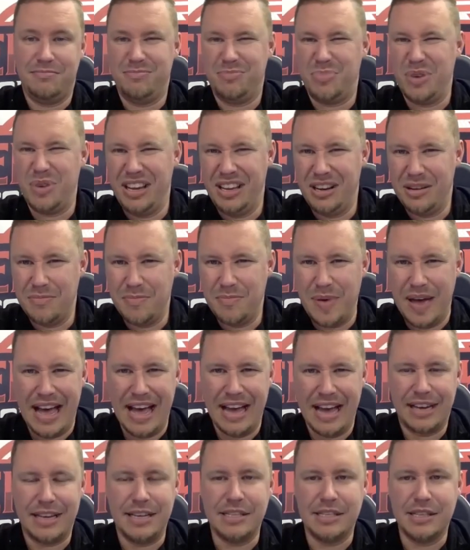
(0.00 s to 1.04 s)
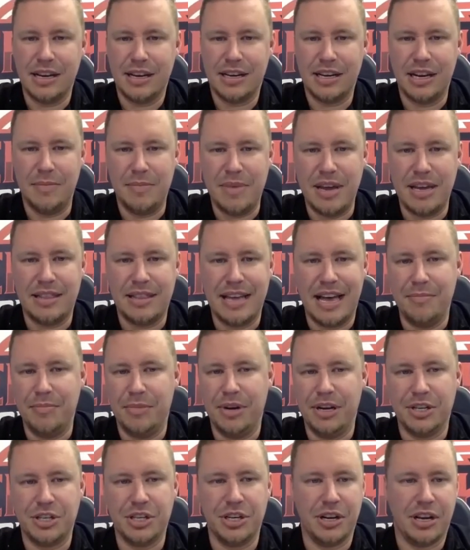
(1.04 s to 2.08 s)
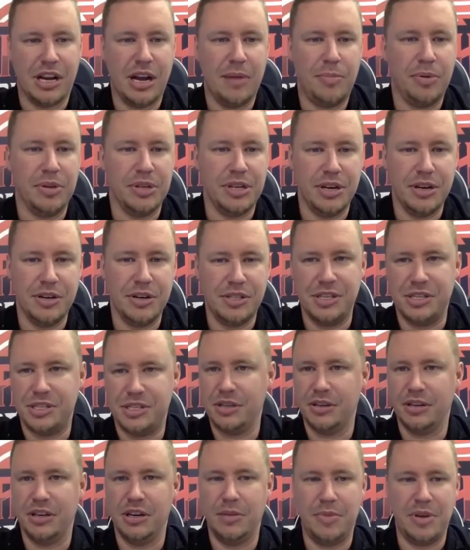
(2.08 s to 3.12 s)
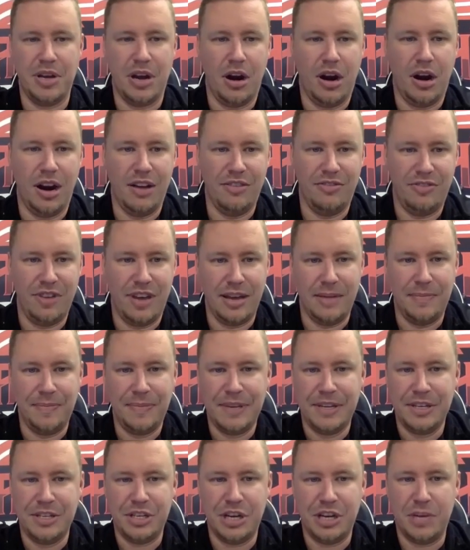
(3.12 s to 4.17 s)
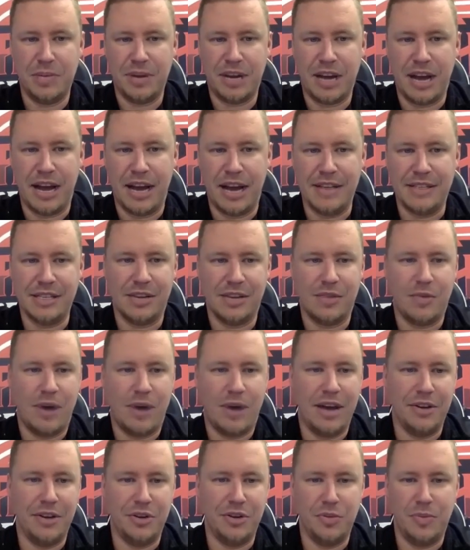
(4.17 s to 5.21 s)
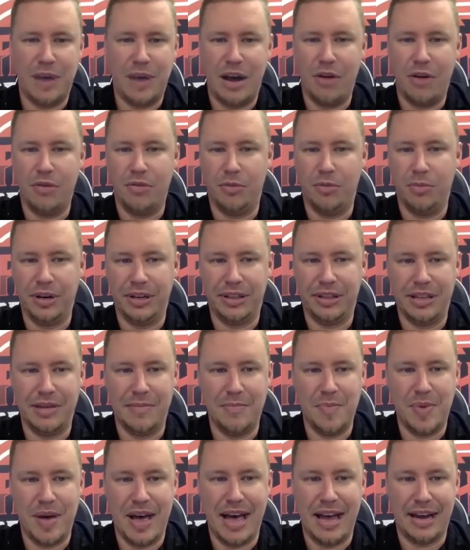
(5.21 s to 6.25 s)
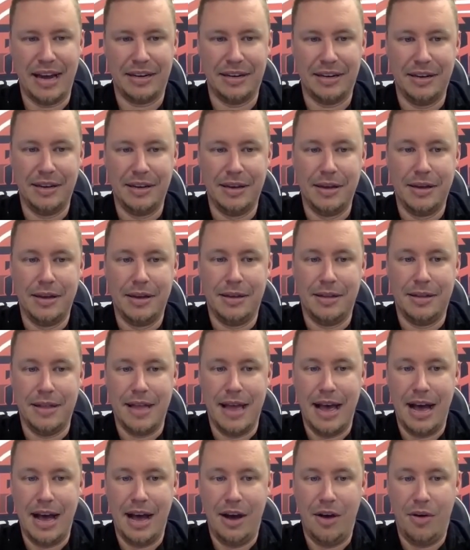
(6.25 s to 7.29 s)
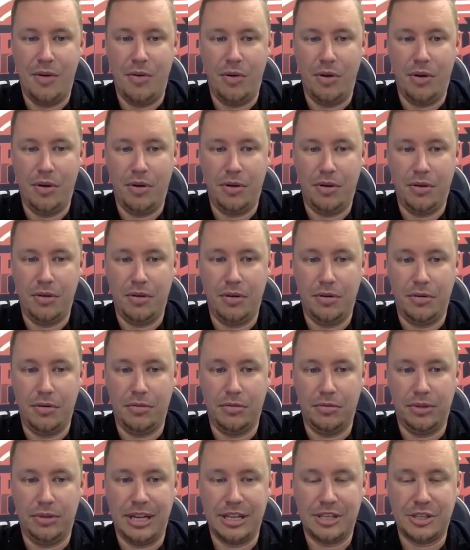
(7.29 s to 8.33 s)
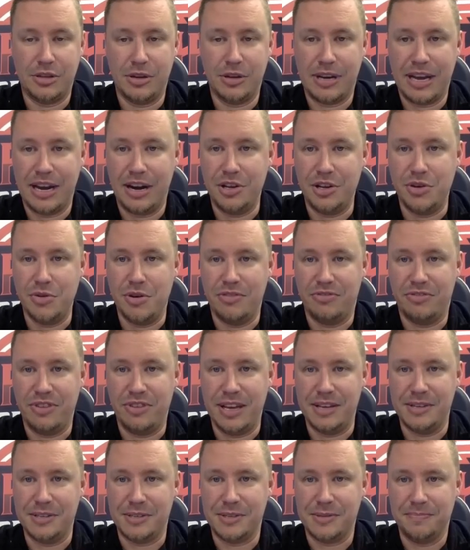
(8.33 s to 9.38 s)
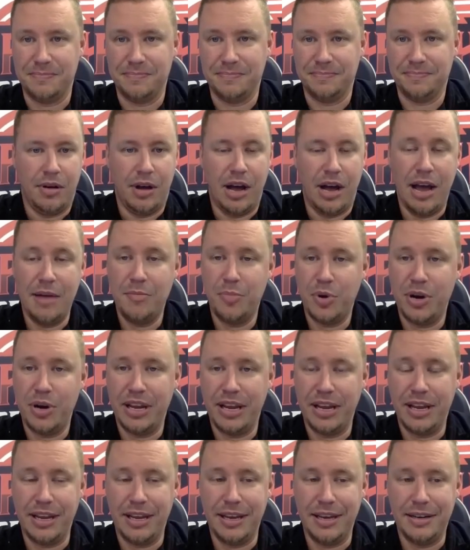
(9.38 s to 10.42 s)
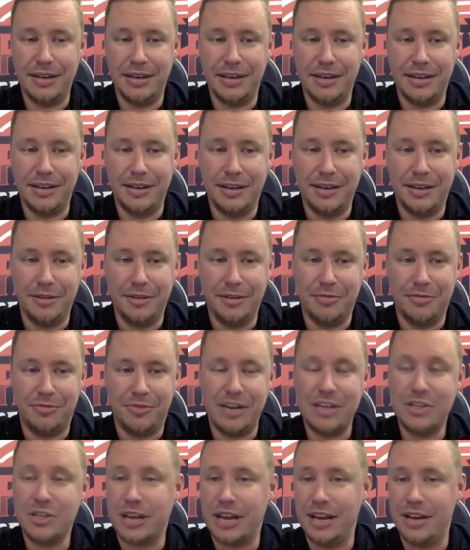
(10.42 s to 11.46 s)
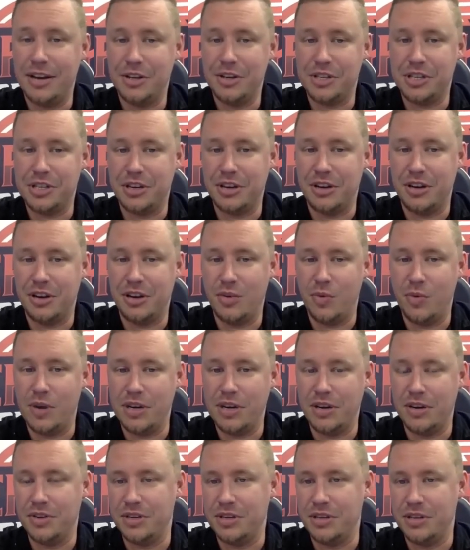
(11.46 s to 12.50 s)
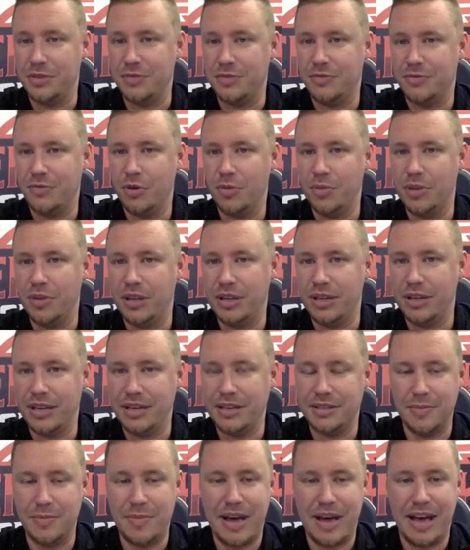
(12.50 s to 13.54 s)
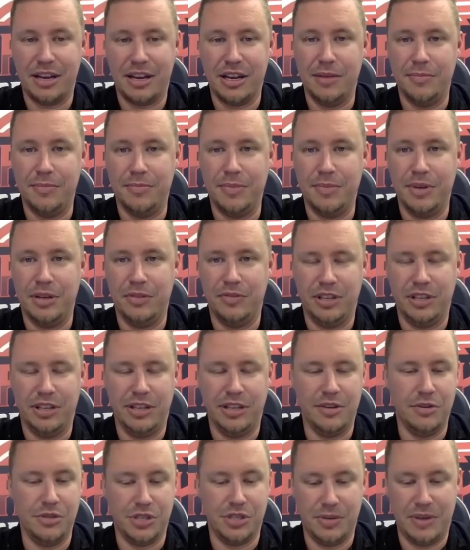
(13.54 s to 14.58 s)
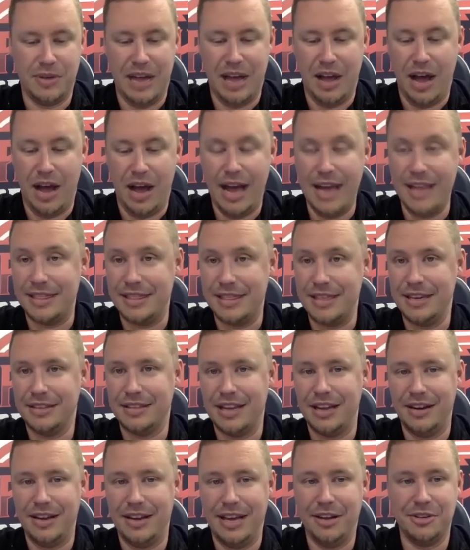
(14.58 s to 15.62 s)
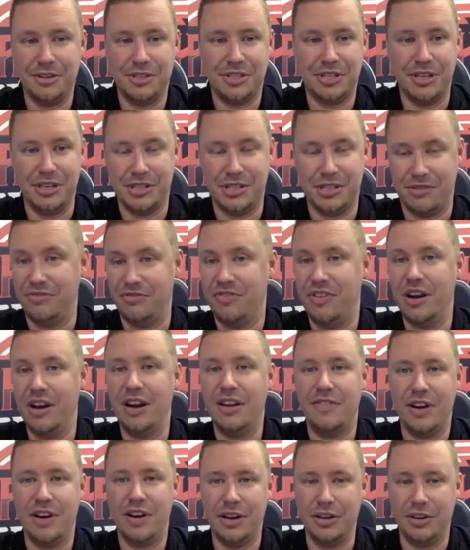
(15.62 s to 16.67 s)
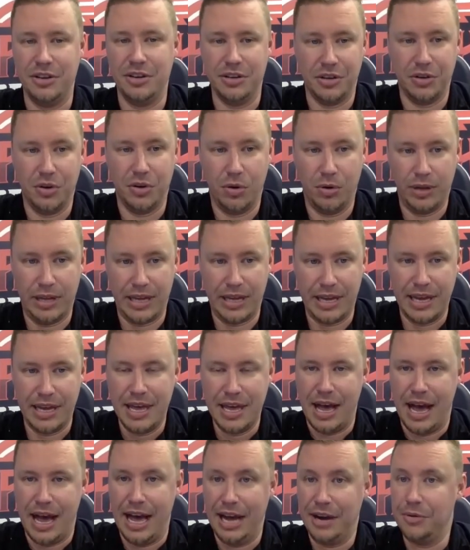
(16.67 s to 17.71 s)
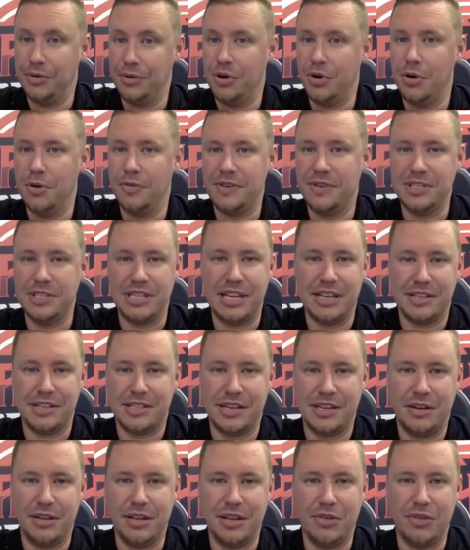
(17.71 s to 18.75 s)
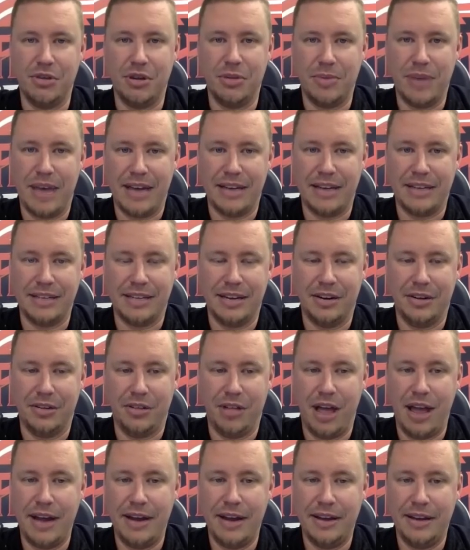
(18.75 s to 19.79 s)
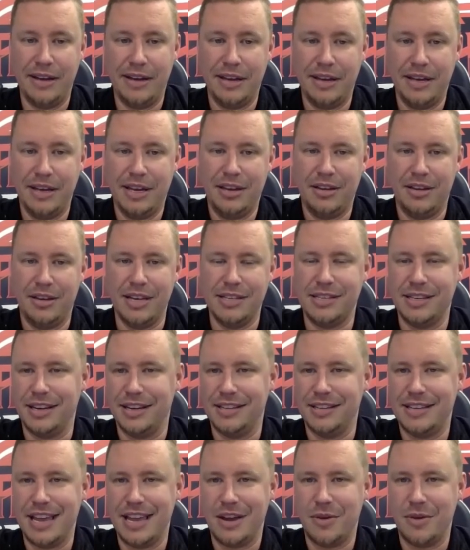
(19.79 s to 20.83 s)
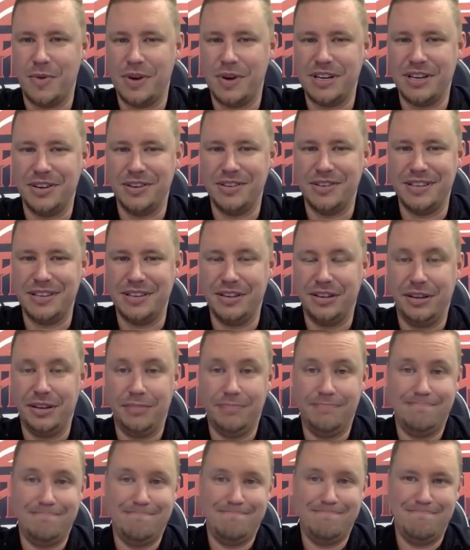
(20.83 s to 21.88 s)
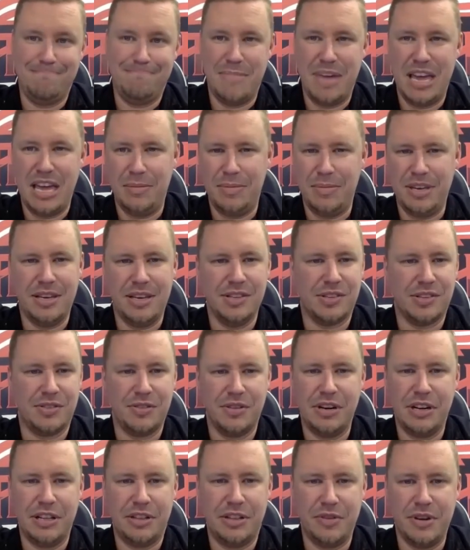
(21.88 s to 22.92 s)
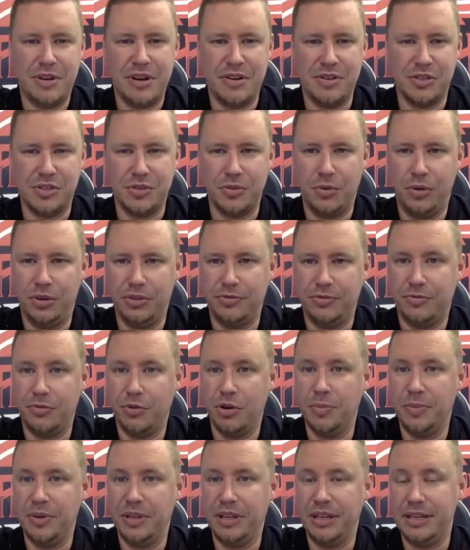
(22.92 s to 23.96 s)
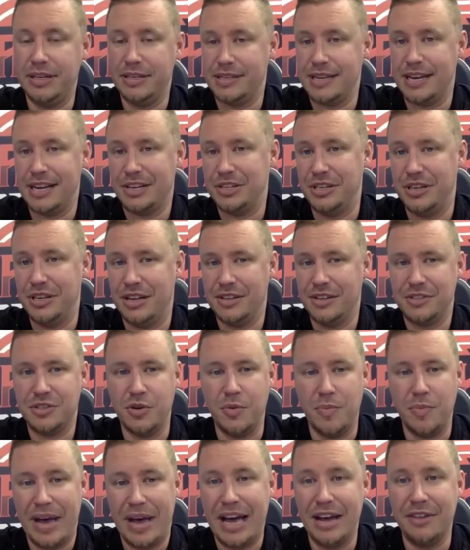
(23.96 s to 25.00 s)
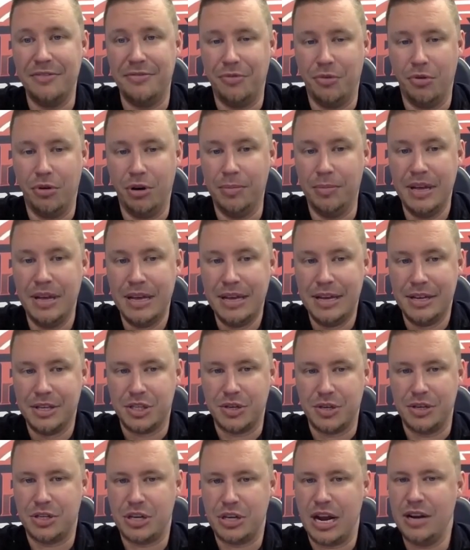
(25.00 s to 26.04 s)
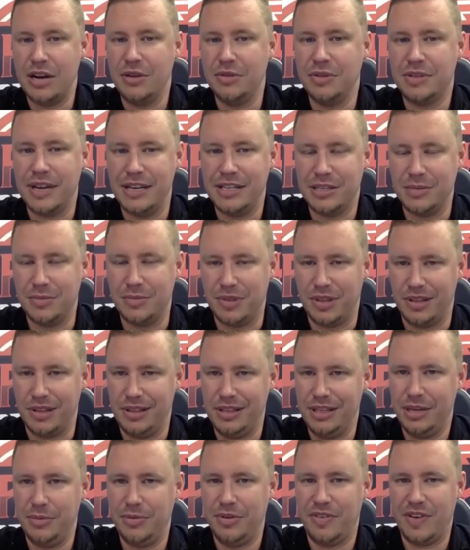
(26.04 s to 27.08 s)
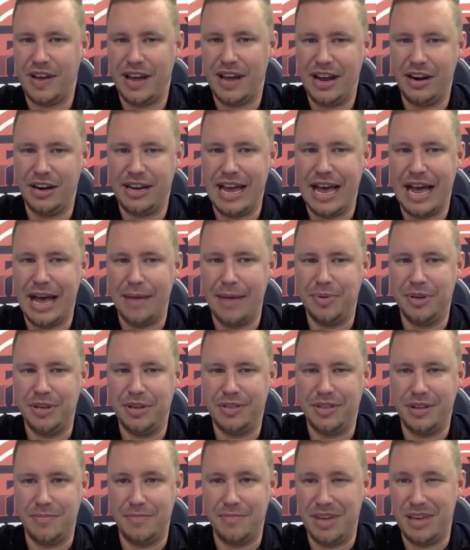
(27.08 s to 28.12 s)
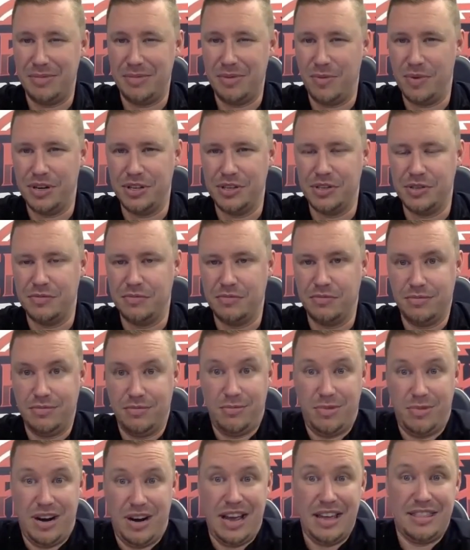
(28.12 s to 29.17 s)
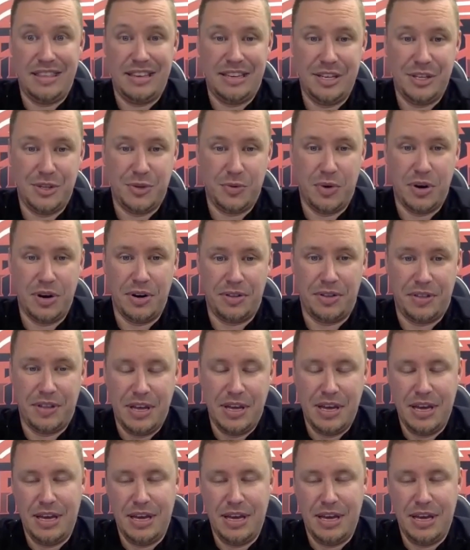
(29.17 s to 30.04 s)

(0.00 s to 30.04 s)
Bringing him back, he's not going to make that much. In a couple of years, he's still going to be RFA. Jared McIsaac, Wyatt Newpower will bring them back. Now, let's look at our UFAs. I'm bringing in Frederik Andersen on a 1-year deal, $4 million to back up Ville Husso. Now, I think that Andersen is a very, very good goalie. I don't know if he's necessarily going back to Carolina. Is he going to take a 1-year deal? Maybe. He's 33 years old. $4 million is actually not so bad for him. So I tried to entice him with a little bit of a higher cap hit than maybe what I think he's worth.